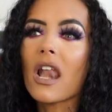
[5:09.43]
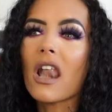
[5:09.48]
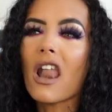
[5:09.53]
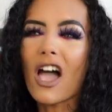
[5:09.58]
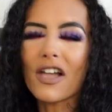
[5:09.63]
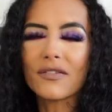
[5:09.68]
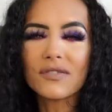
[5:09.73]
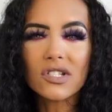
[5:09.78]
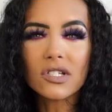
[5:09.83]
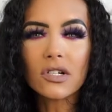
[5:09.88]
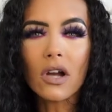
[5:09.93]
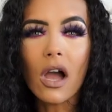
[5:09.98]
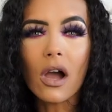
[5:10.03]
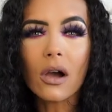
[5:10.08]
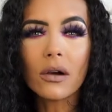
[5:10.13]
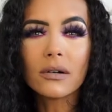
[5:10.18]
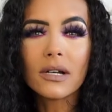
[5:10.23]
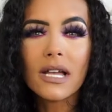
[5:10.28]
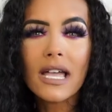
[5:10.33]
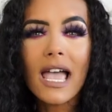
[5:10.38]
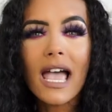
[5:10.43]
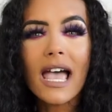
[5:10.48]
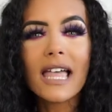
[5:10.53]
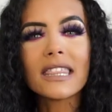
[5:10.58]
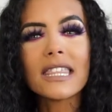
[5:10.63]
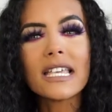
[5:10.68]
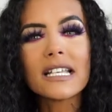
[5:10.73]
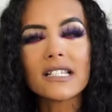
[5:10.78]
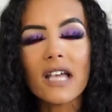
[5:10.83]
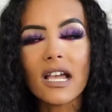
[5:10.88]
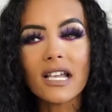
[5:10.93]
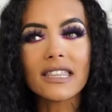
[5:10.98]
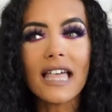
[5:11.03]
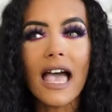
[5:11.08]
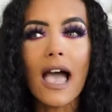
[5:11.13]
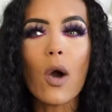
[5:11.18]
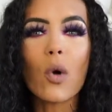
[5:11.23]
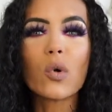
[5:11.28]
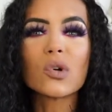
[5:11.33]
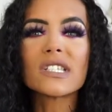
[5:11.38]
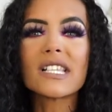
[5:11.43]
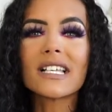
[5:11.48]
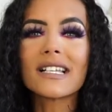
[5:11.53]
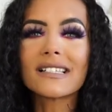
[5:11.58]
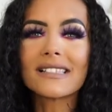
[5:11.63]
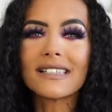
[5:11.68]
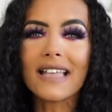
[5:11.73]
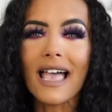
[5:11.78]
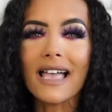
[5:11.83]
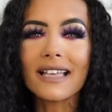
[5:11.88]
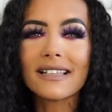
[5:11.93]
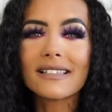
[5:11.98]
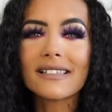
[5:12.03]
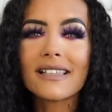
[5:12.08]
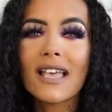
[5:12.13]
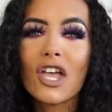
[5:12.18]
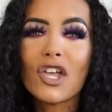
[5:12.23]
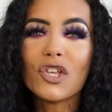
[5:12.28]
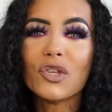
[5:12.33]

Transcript: lifestyle and things like that or success